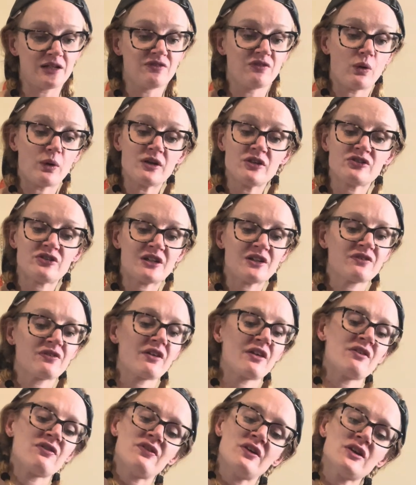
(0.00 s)
voicing for the
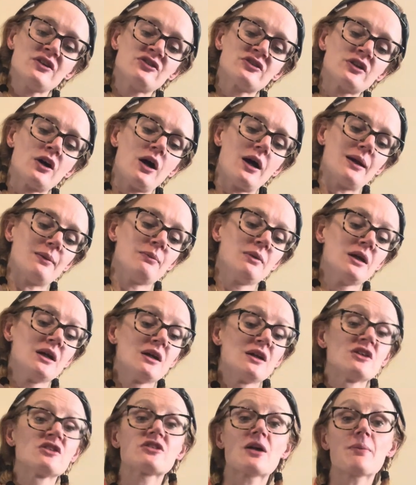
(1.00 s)
first time
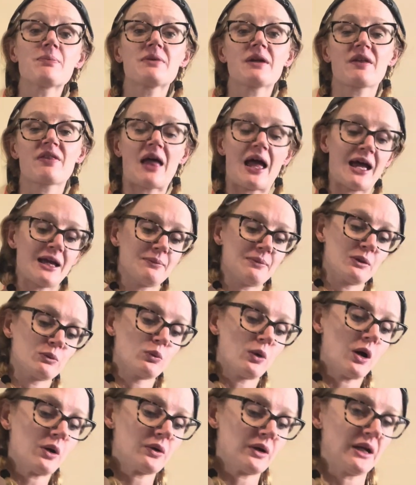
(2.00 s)
something that had been
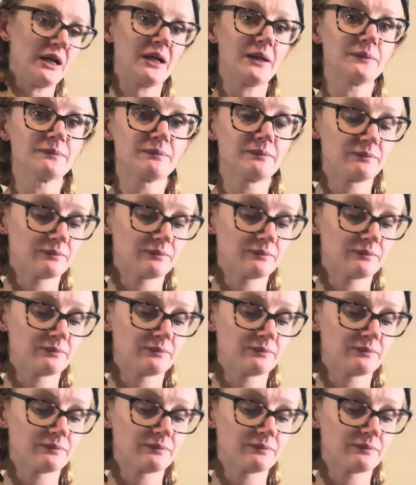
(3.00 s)
worrying